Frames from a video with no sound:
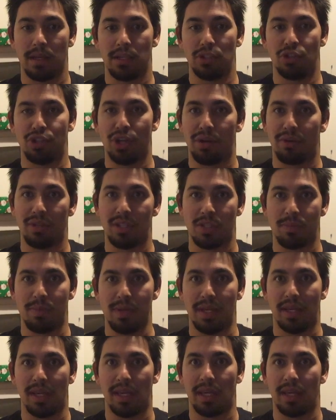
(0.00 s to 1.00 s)
generally
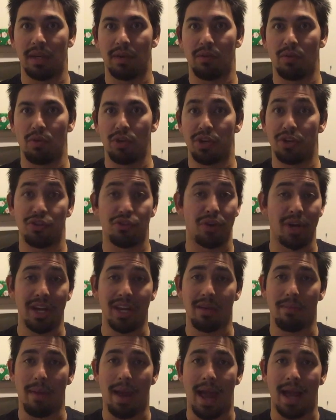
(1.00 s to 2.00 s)
speaking, your
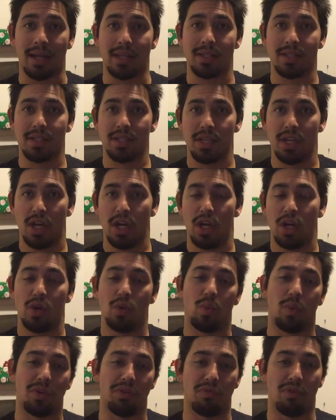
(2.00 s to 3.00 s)
training max,
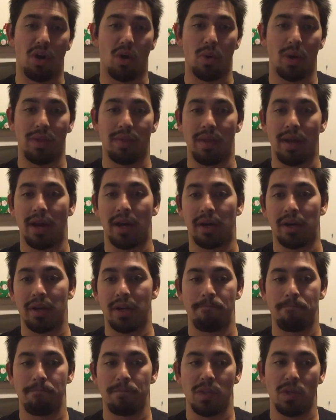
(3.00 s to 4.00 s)
when you go in there,
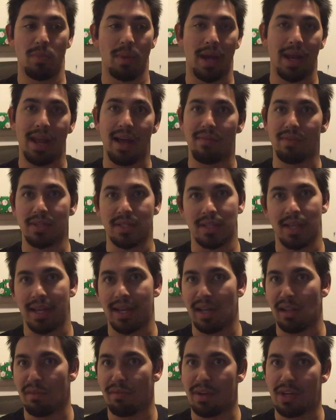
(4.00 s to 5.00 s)
you might have a slight
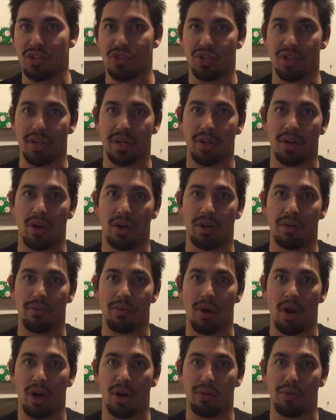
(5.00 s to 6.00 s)
elevation in
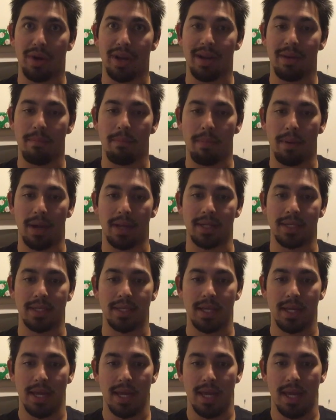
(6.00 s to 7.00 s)
heart rate, but
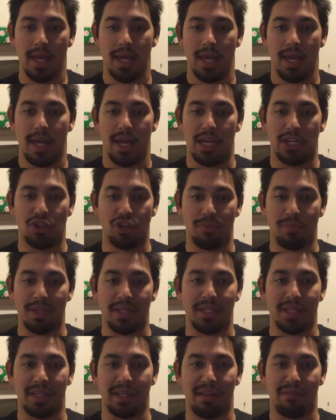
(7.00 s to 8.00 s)
it shouldn't be
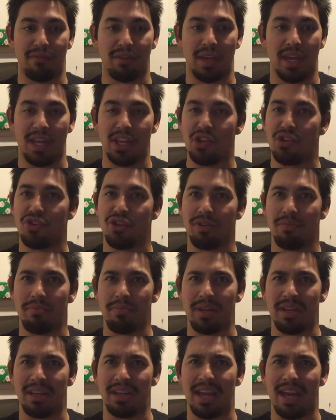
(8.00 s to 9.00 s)
significant. You shouldn't
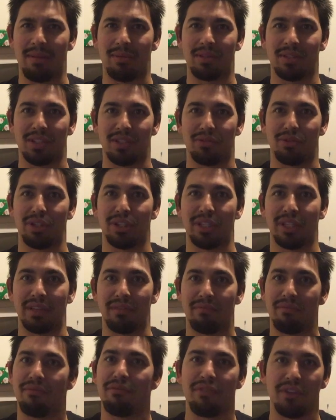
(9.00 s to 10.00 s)
be able to really
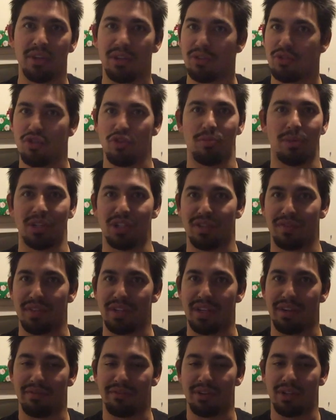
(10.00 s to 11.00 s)
feel too much of a
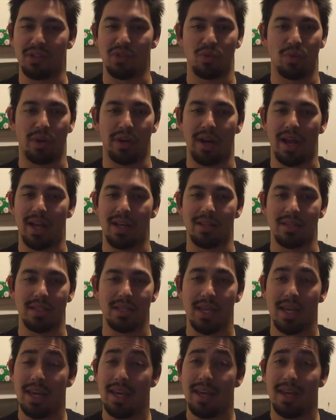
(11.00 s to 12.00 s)
difference. Whereas
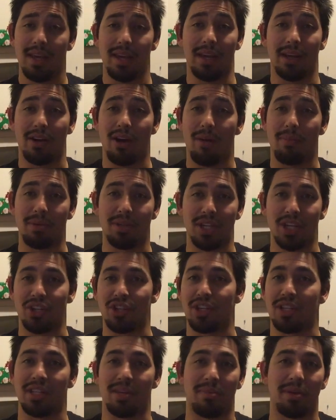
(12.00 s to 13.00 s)
in
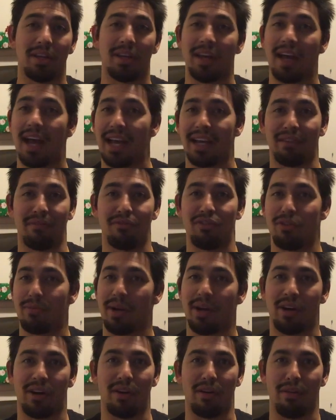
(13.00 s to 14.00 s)
competitions, I can feel my
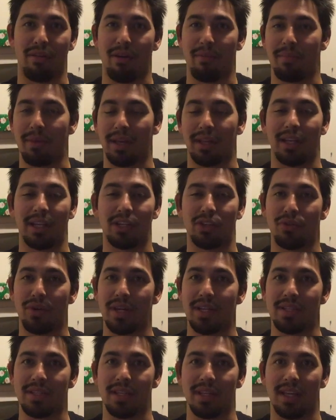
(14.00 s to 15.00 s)
heart thumping like
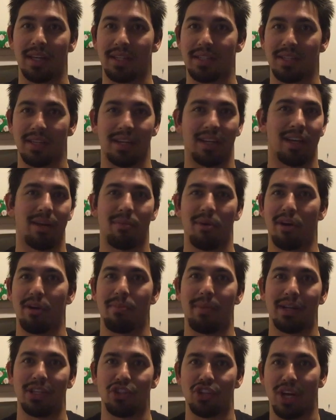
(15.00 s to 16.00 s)
crazy, like it's going to come out of
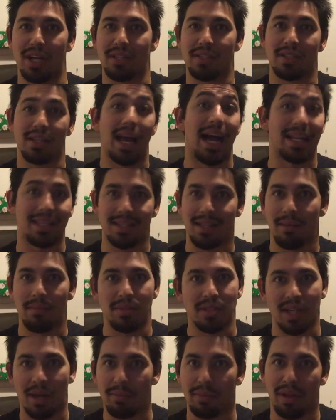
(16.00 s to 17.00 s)
my chest at
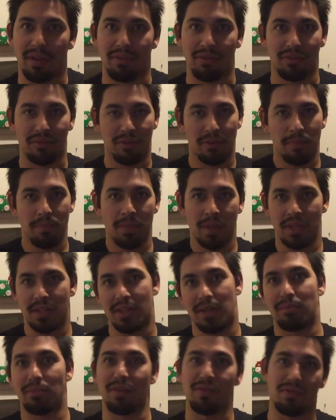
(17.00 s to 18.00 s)
some lifts.
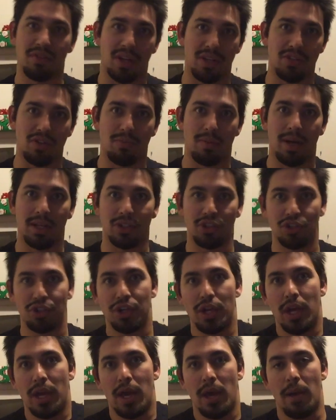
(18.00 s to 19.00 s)
Some lifts not so much,
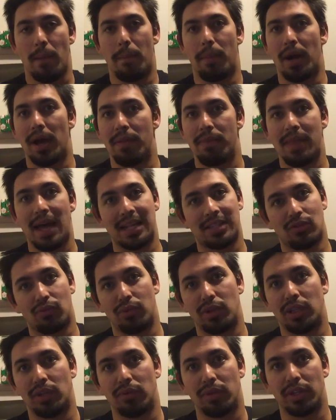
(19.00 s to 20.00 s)
but that's a
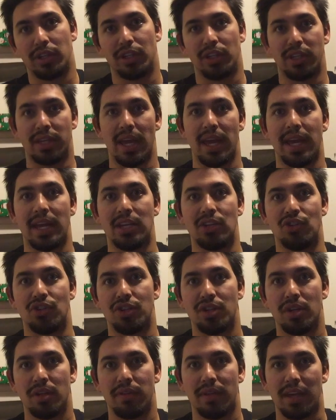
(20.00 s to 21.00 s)
really, really good
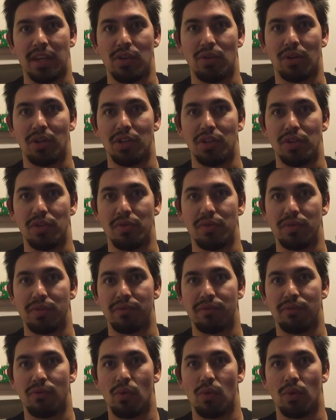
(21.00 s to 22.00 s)
gauge that you can use
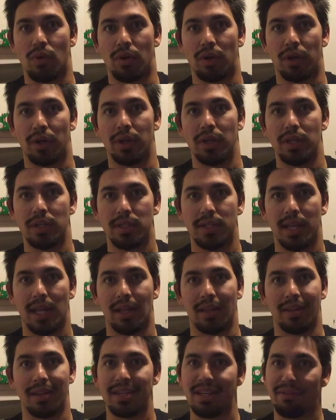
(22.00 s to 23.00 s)
for
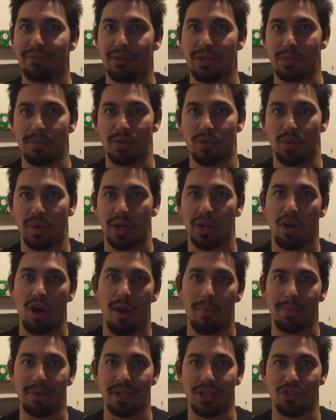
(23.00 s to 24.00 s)
telling the difference between a
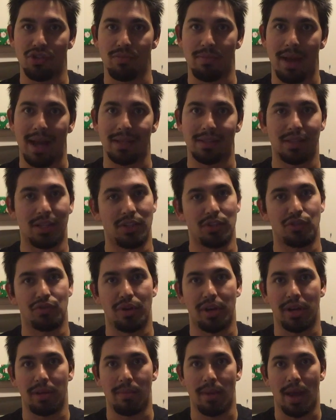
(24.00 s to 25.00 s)
competition max and your
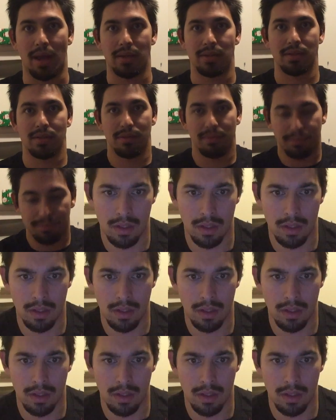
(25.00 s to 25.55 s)
training max.